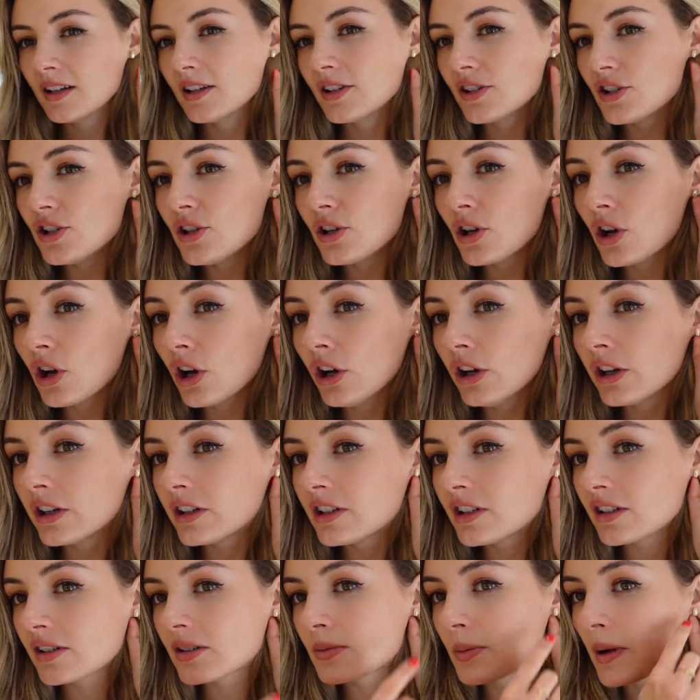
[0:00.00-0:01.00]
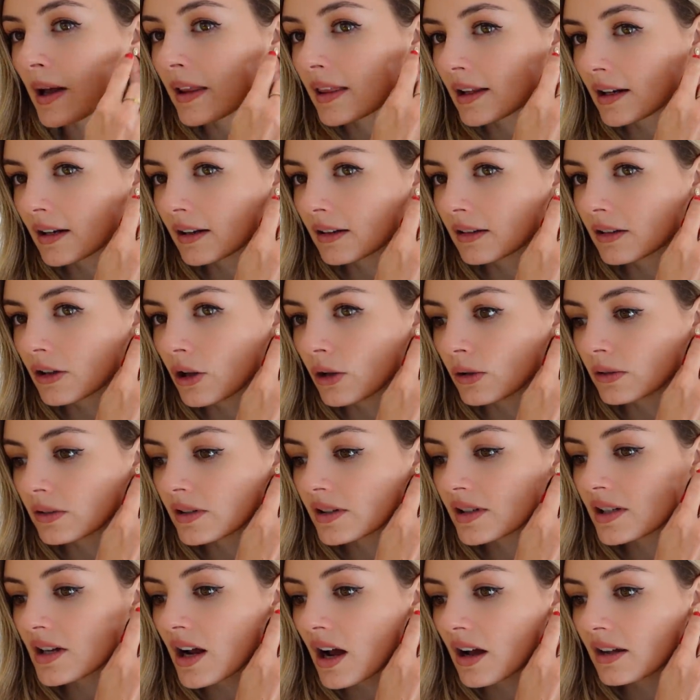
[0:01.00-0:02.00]
So you could just wear the little gold
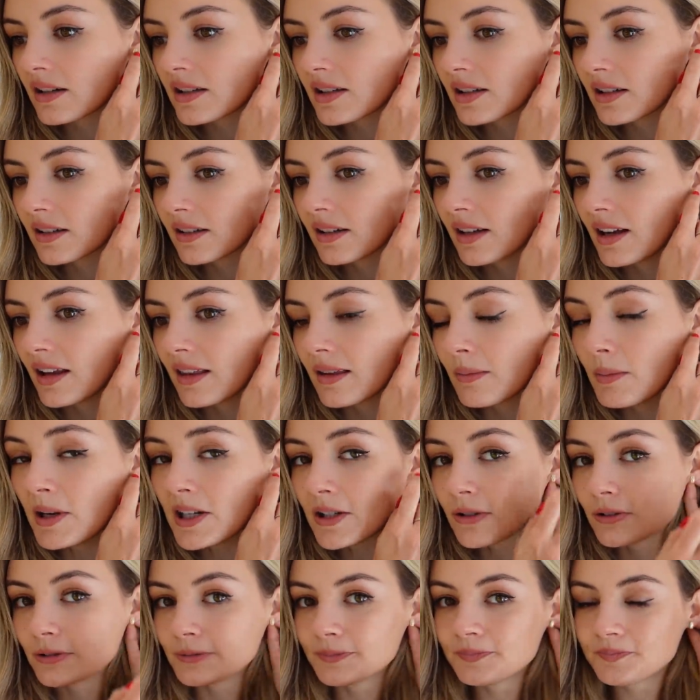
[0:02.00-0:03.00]
stud in the middle.